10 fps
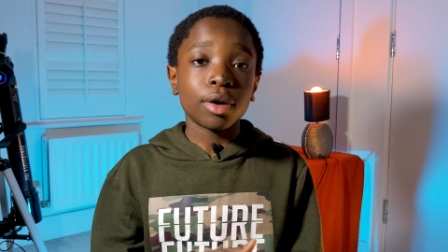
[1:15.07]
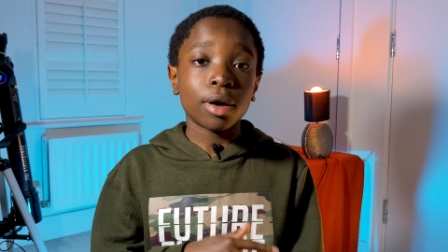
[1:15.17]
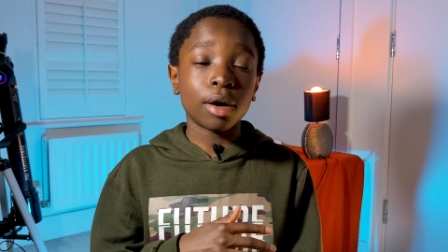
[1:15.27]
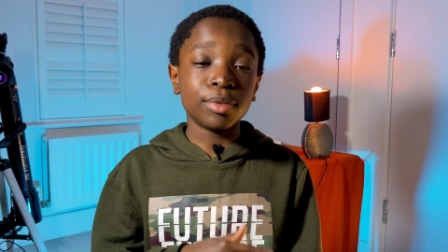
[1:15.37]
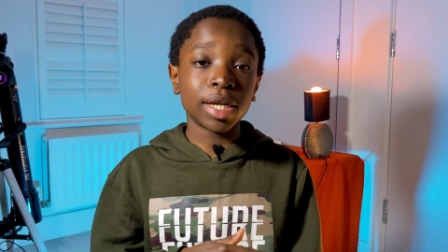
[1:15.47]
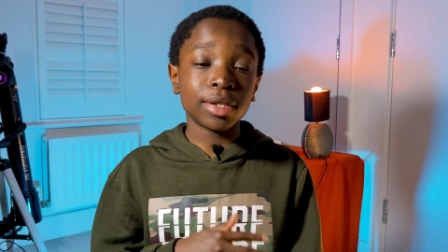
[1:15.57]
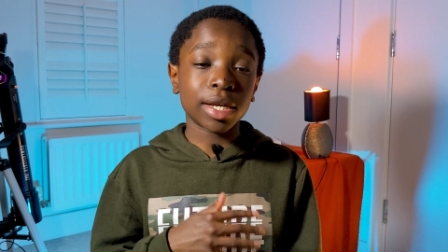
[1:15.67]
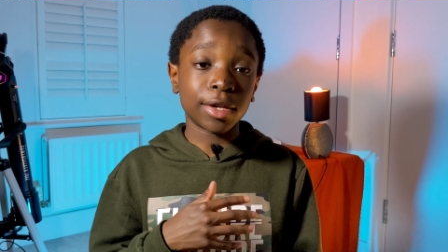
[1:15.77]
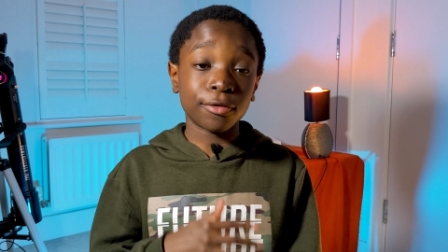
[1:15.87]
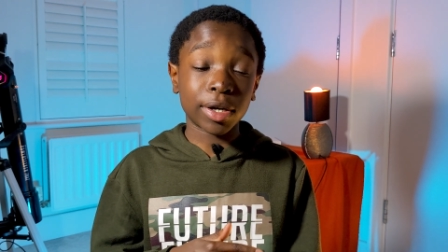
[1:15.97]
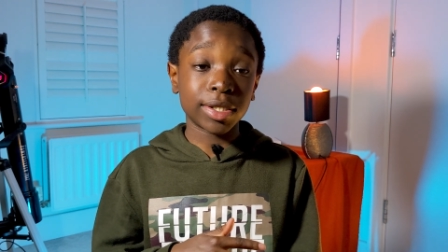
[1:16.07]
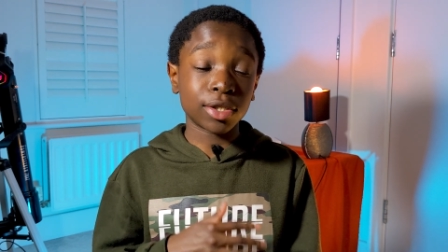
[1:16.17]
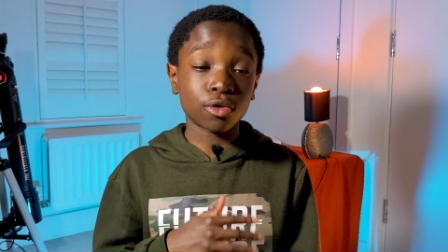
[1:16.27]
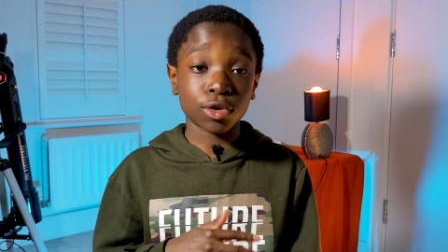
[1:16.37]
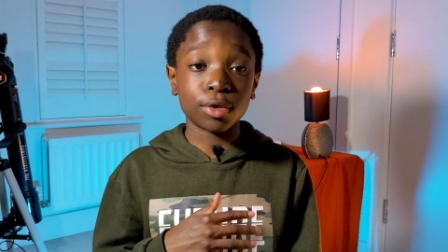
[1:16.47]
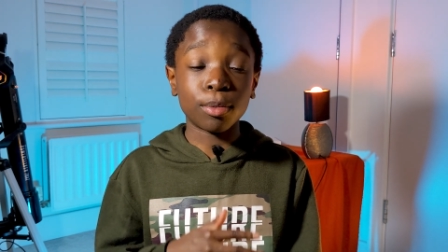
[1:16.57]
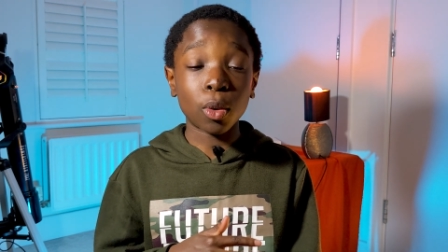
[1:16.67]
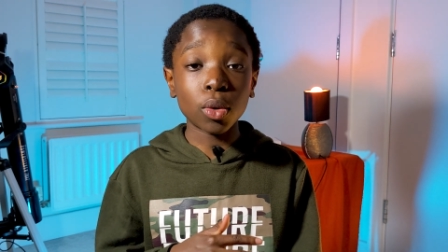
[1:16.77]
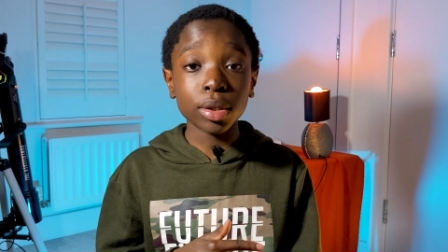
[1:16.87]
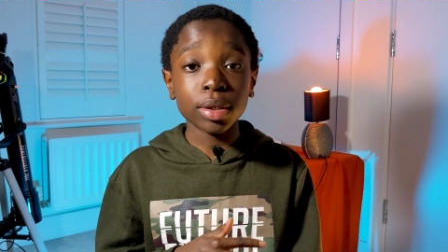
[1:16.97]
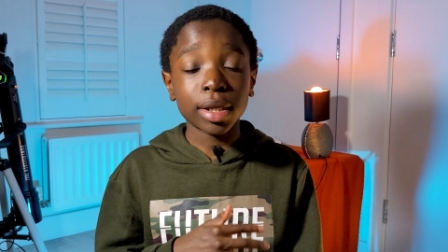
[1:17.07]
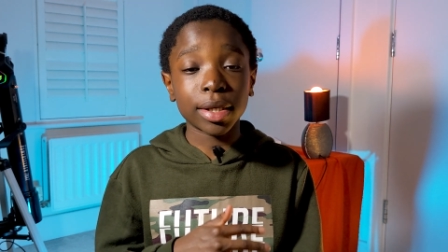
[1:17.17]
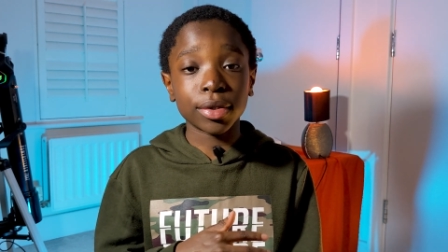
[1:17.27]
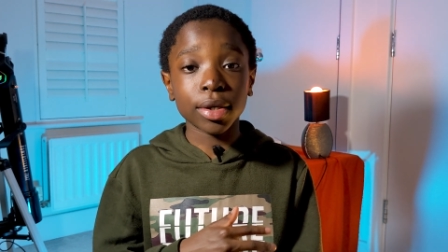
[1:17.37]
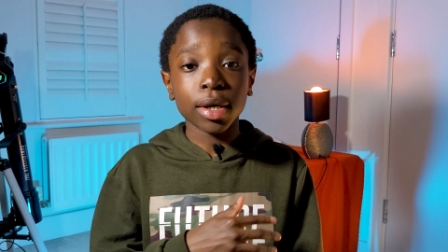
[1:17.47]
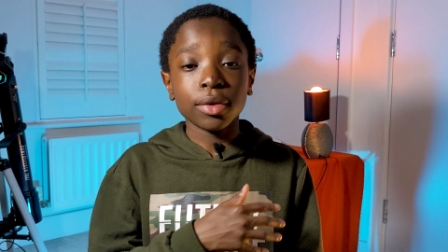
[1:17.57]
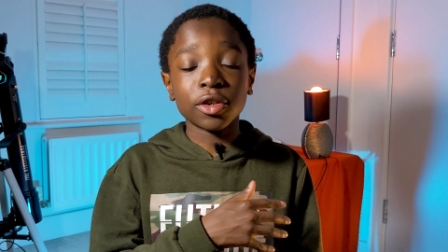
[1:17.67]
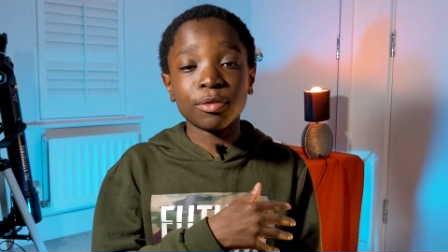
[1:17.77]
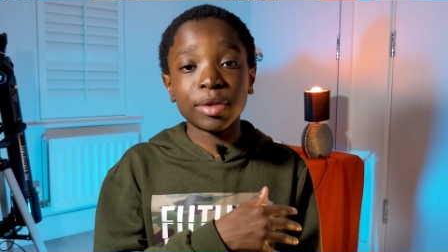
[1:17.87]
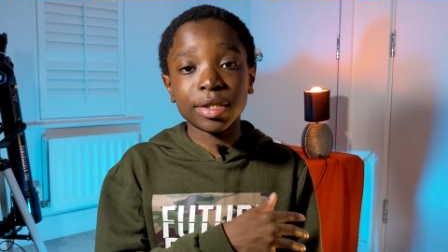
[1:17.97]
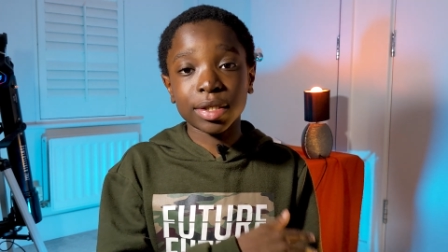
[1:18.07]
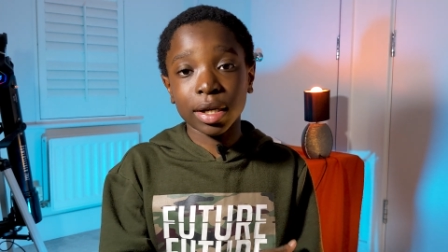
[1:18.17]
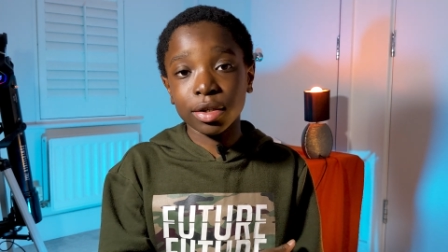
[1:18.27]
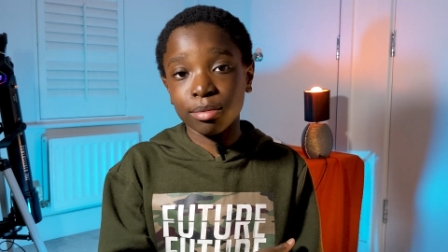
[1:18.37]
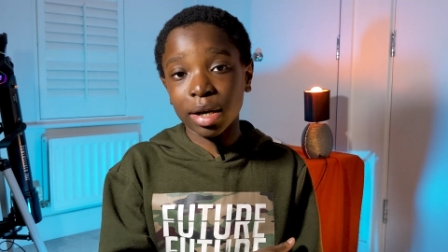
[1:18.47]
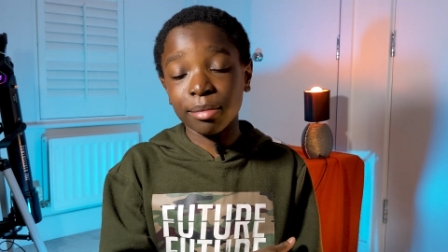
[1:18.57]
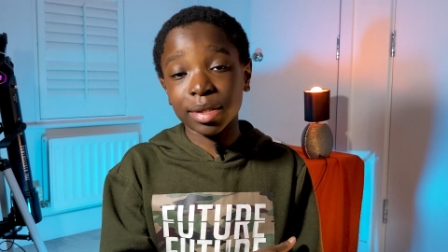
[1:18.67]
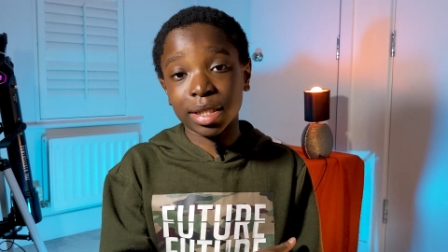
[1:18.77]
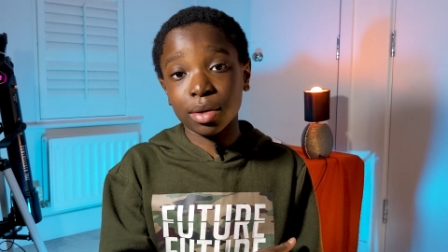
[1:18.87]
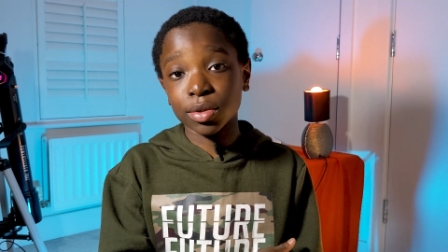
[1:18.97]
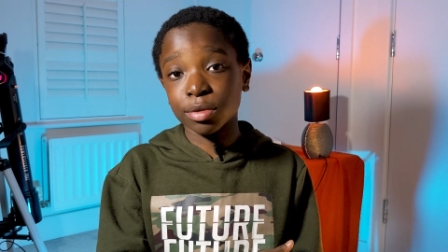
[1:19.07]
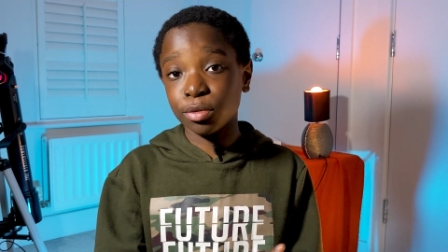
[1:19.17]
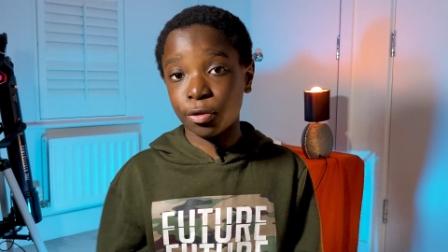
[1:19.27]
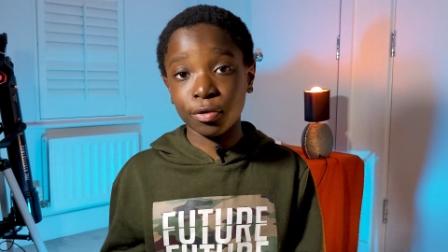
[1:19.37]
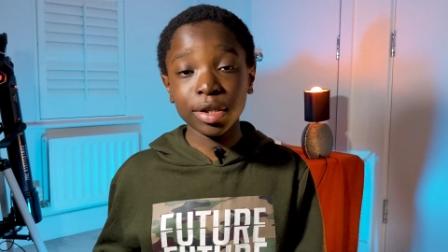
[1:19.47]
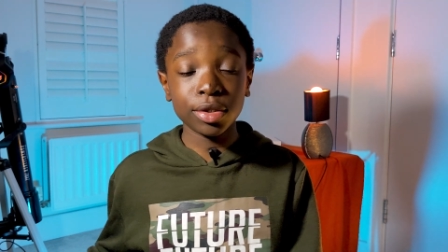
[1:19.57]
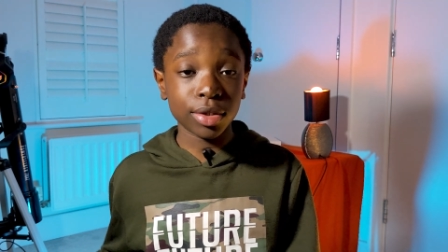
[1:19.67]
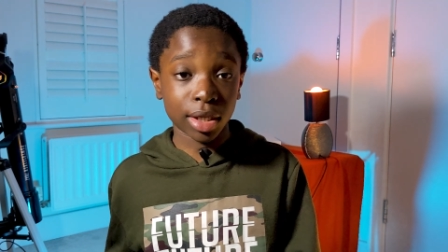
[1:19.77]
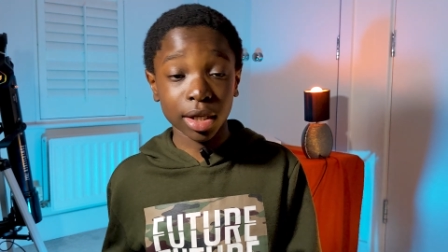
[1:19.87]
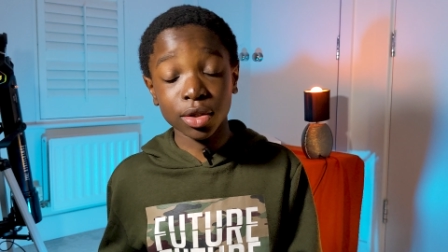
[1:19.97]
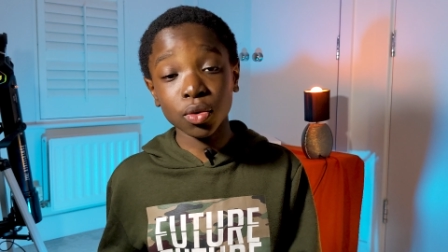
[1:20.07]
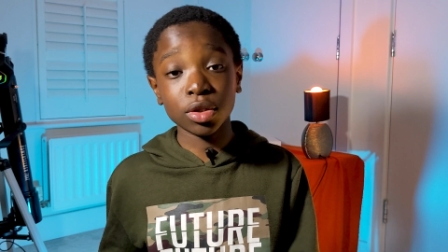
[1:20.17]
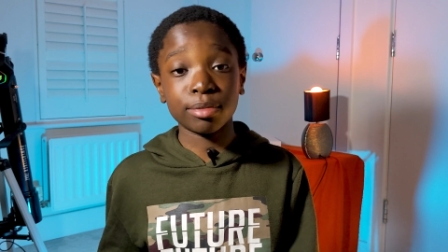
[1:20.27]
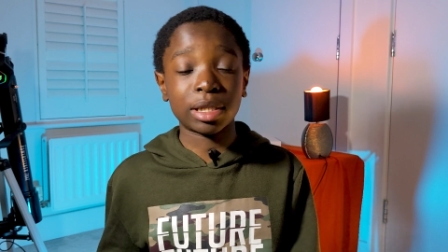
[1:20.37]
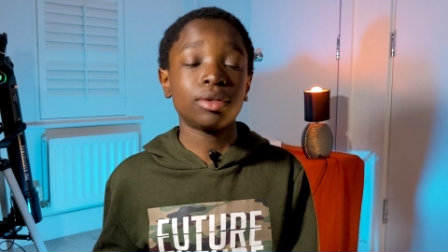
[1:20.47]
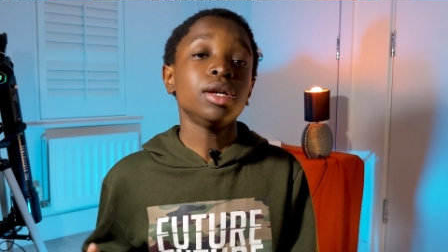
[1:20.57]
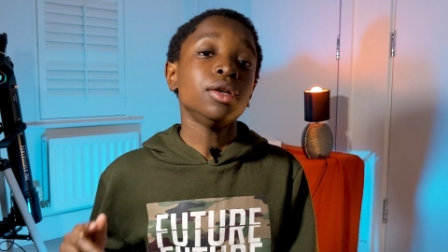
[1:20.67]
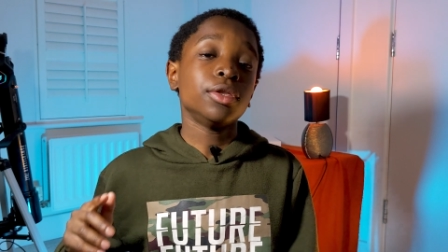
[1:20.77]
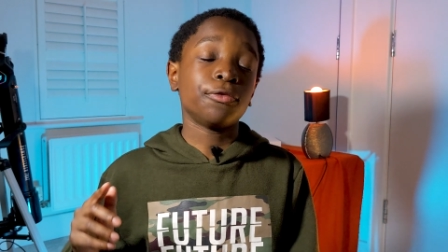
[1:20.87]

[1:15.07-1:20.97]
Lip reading: update their devices across the board, and this means that you might miss out on some new features, and I talked about the